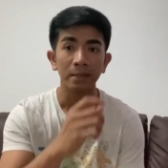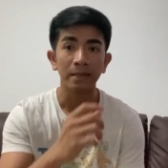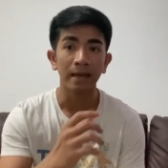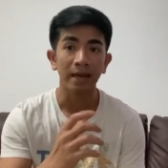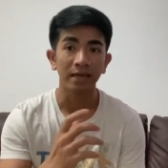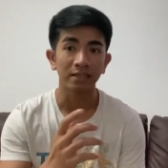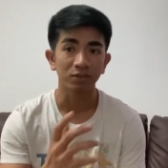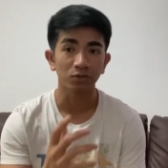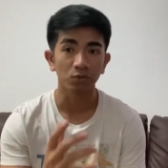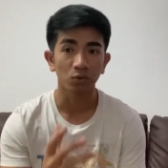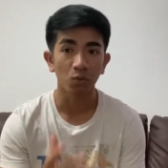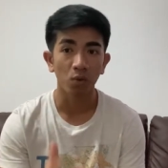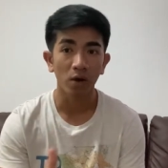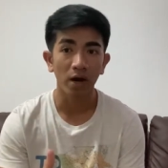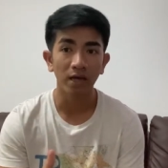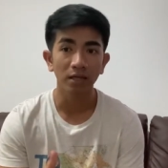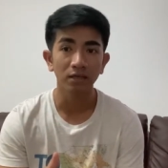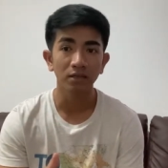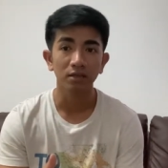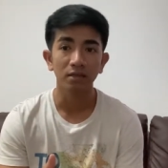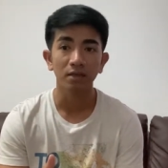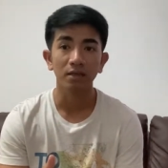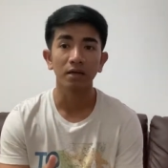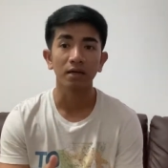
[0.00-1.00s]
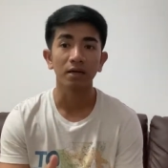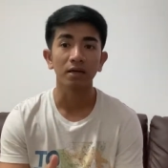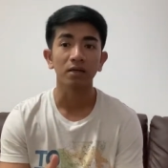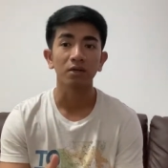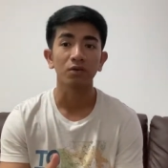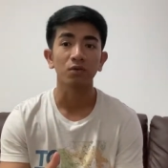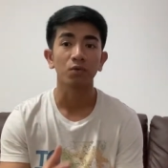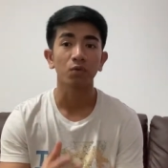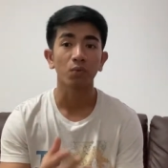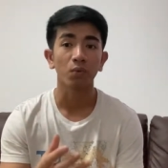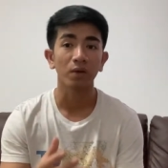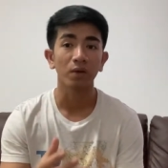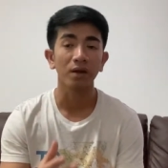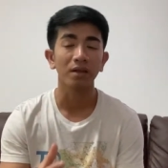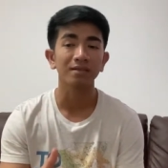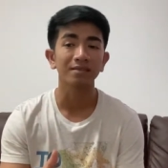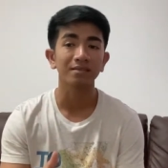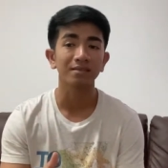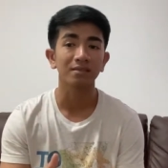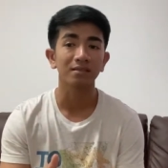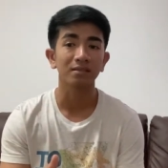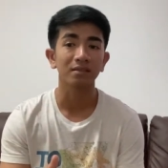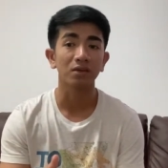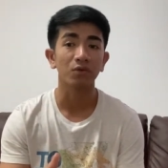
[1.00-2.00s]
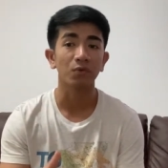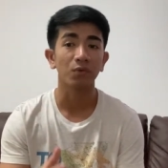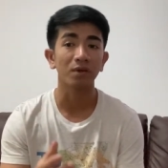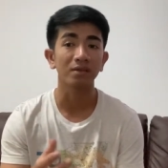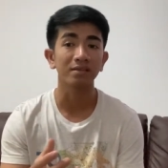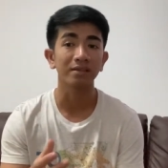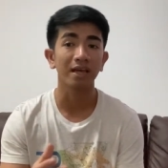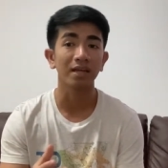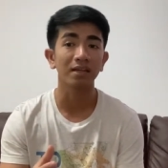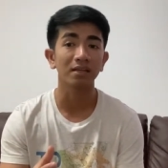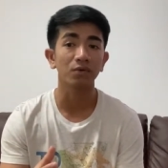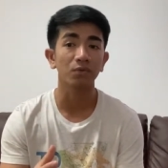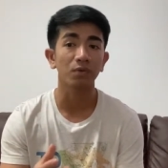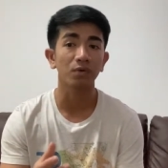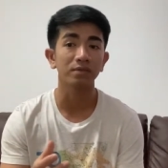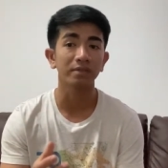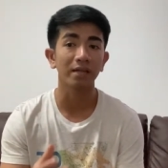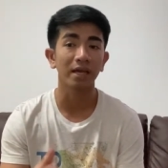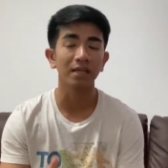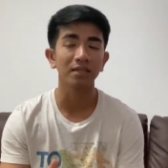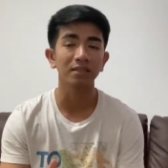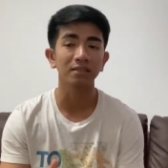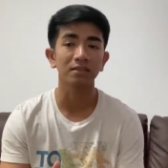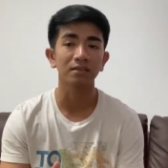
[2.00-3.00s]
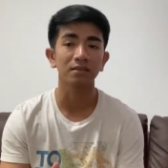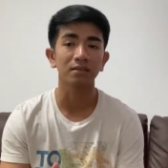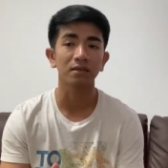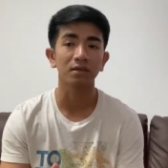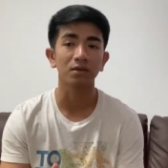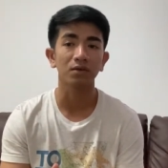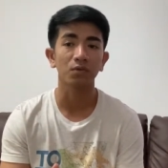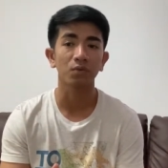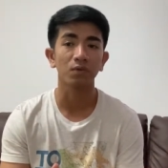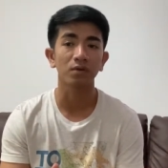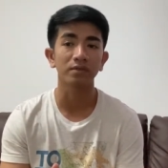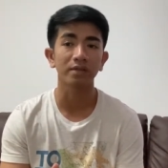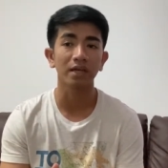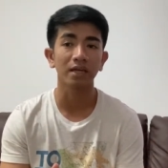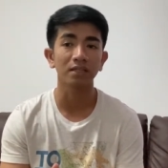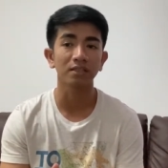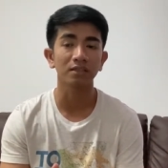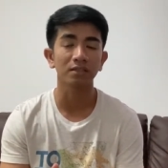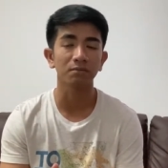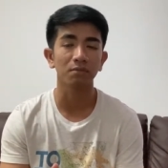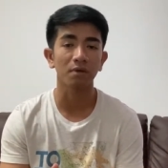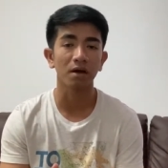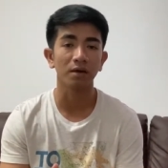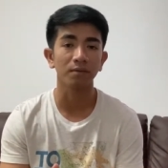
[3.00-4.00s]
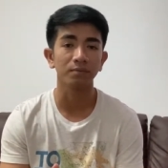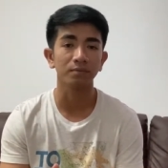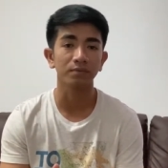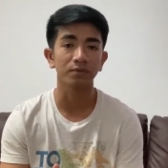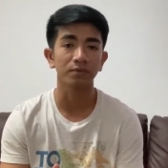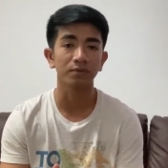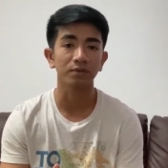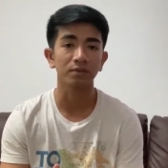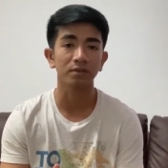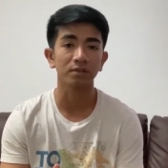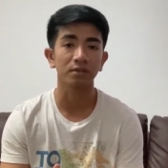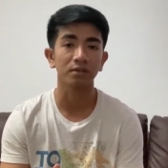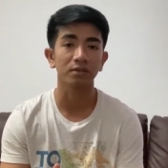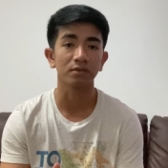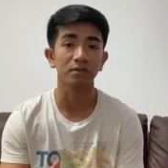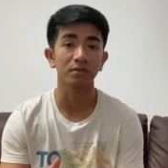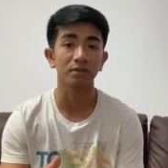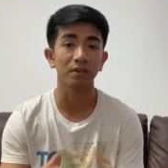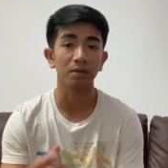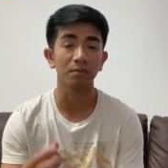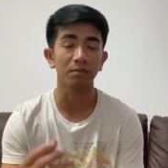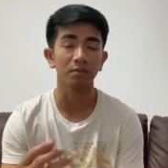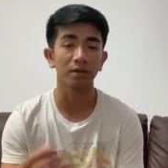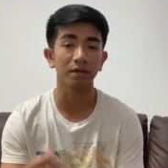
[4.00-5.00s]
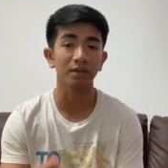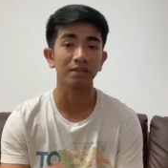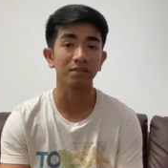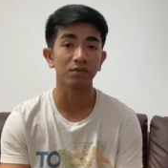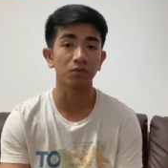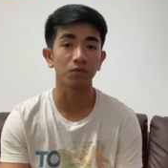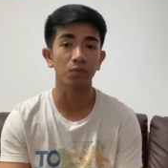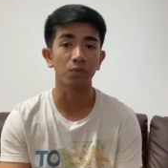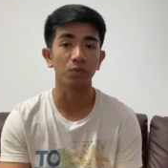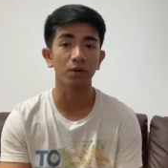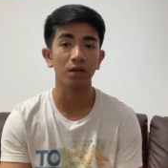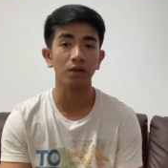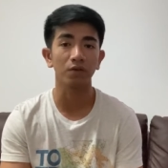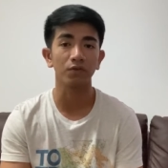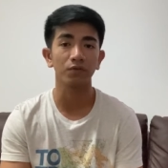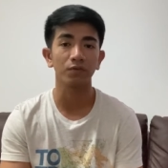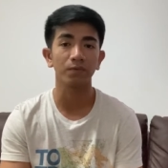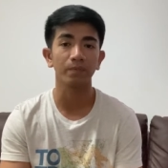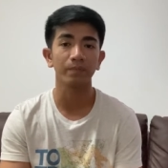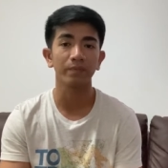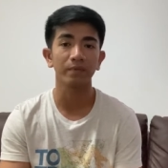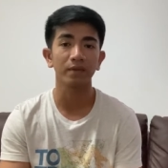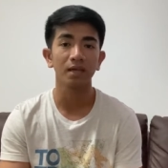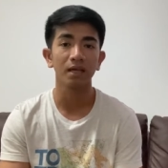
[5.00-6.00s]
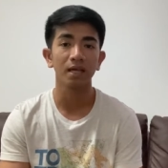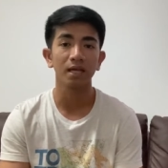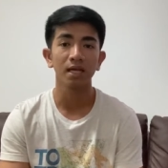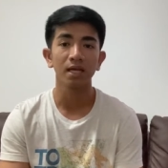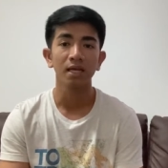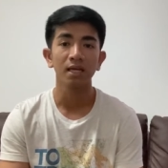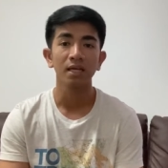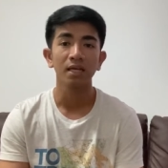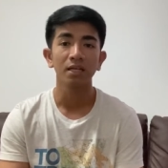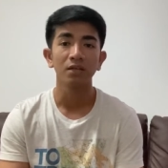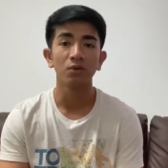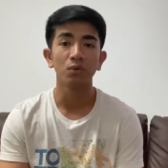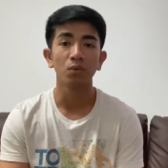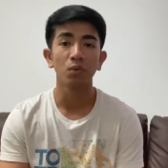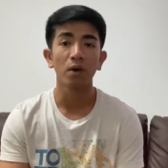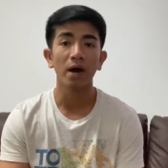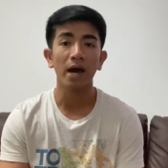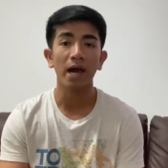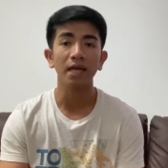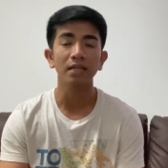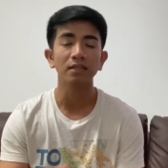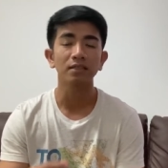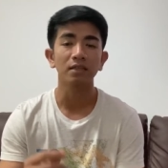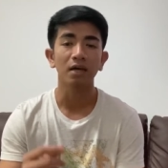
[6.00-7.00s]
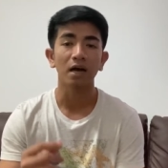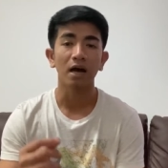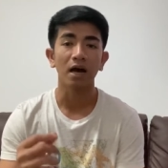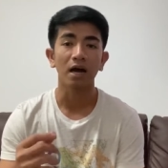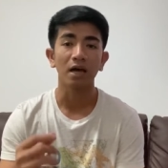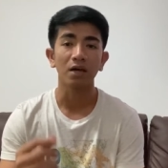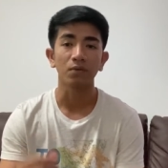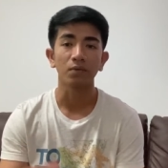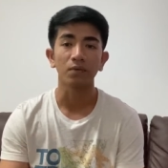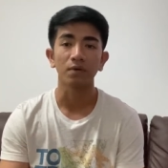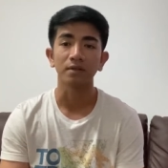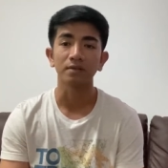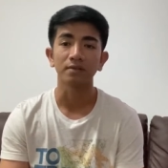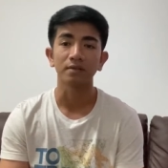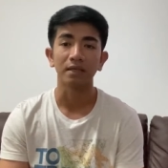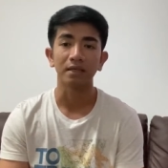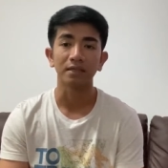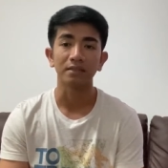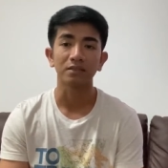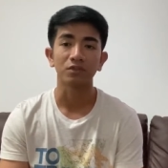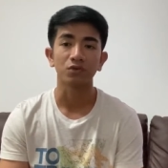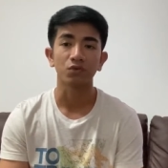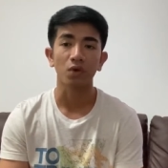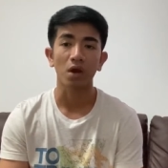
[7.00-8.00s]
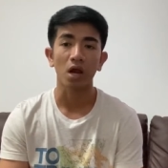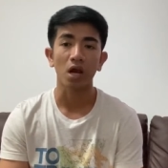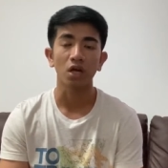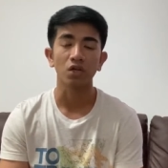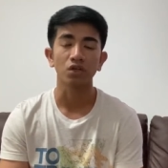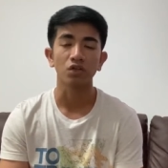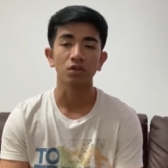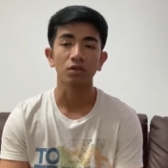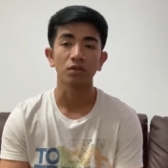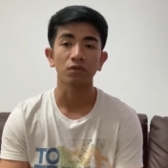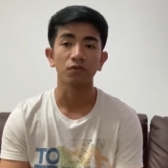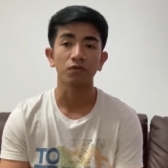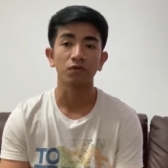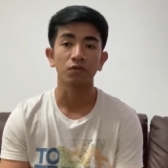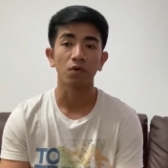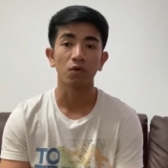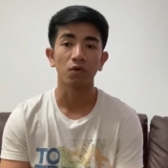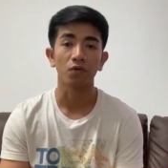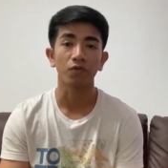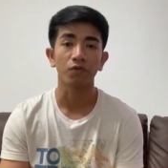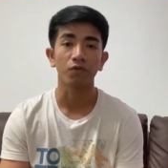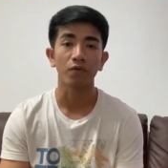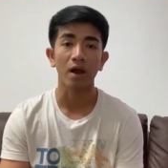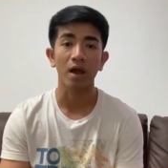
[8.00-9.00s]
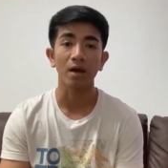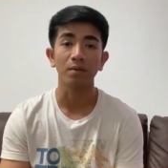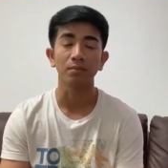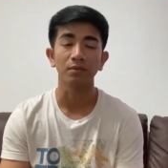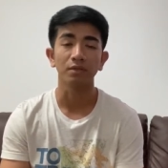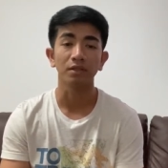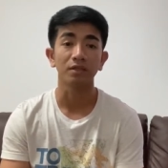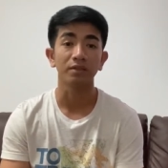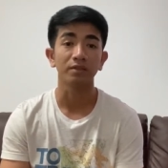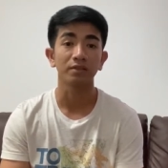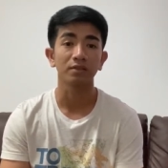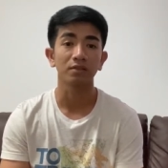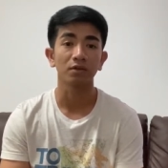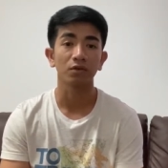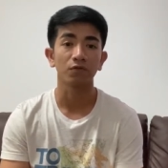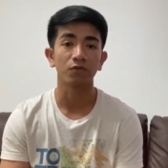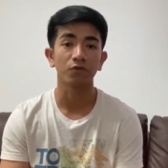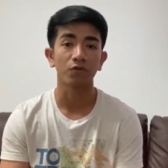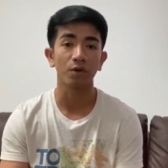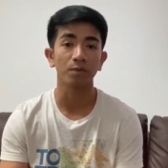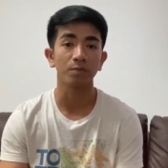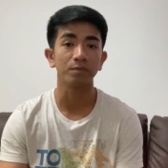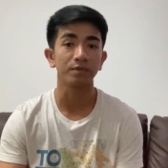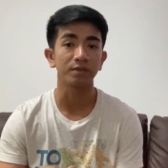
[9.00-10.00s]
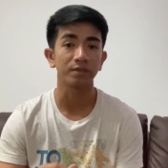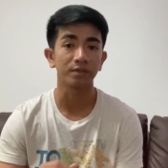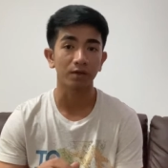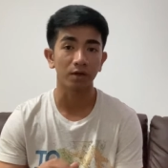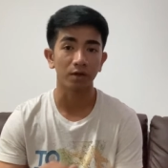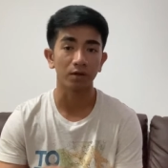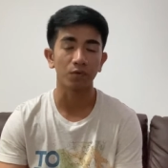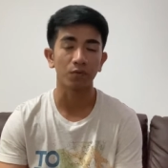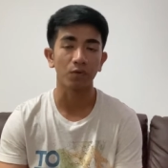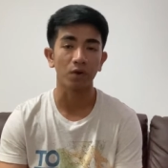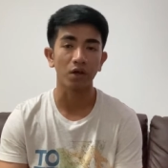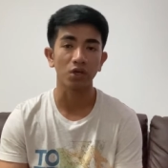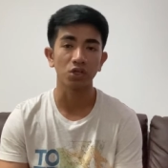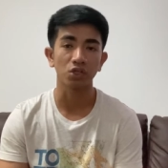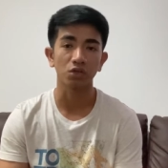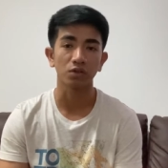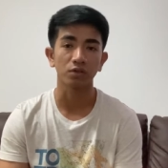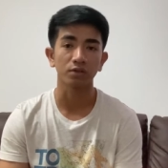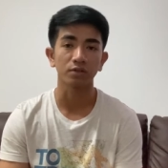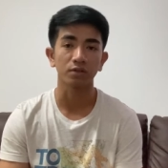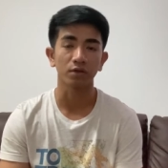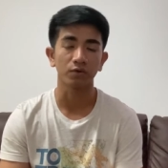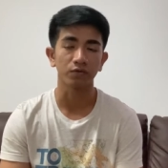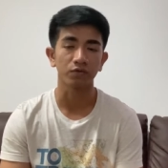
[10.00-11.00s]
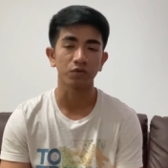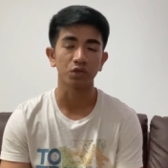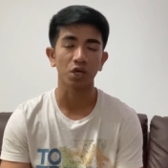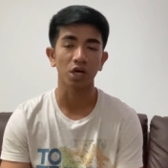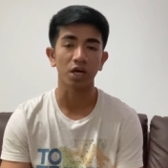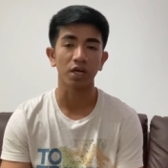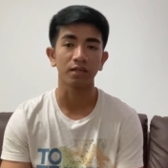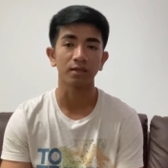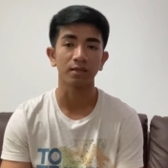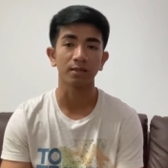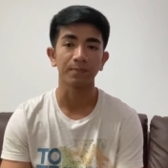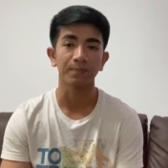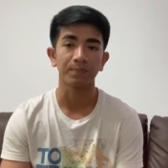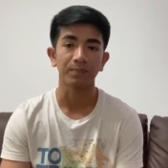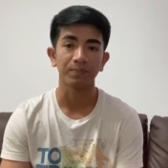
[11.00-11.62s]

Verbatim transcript: As white uh, chrysanthemums symbolize grief, the white iris is traditional for families from certain regions of China.